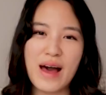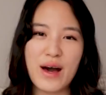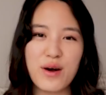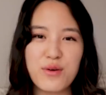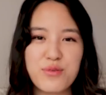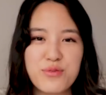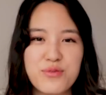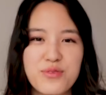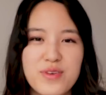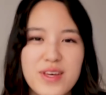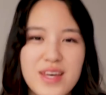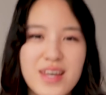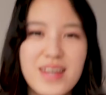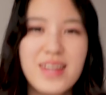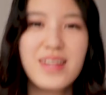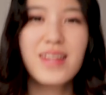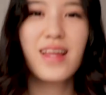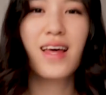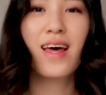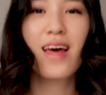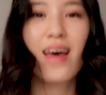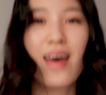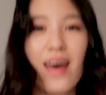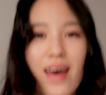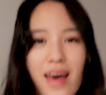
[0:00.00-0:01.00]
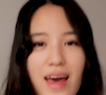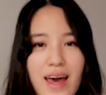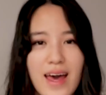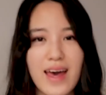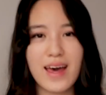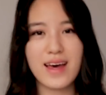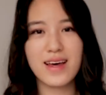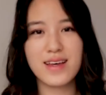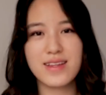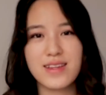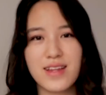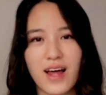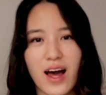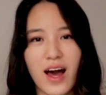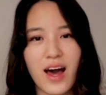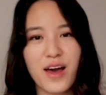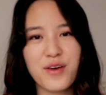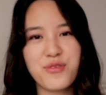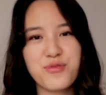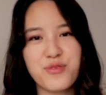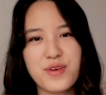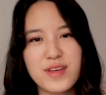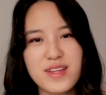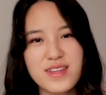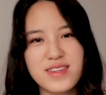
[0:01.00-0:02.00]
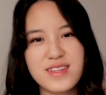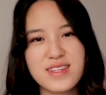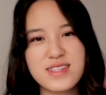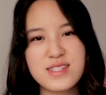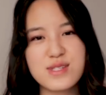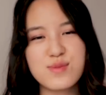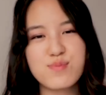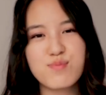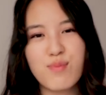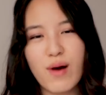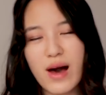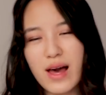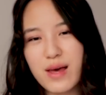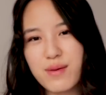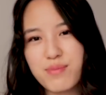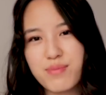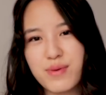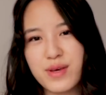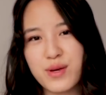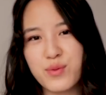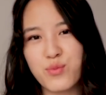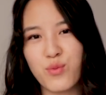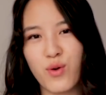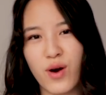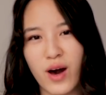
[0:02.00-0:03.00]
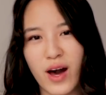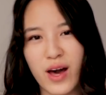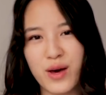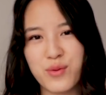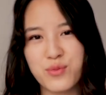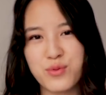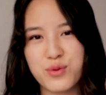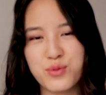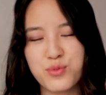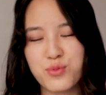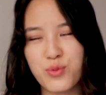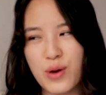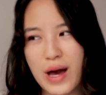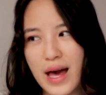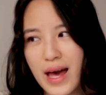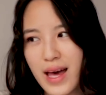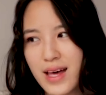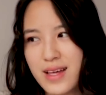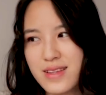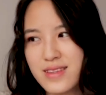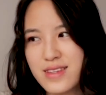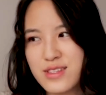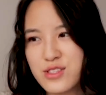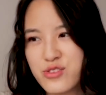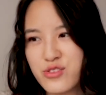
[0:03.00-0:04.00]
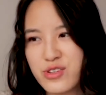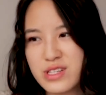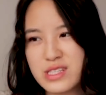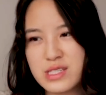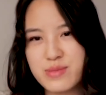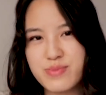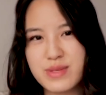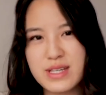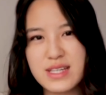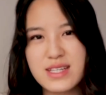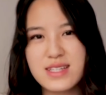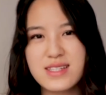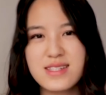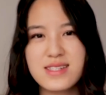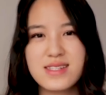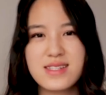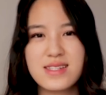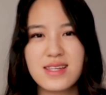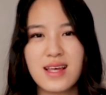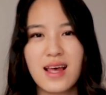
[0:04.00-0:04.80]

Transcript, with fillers: outfit. And I think this might be what I would wear this Christmas.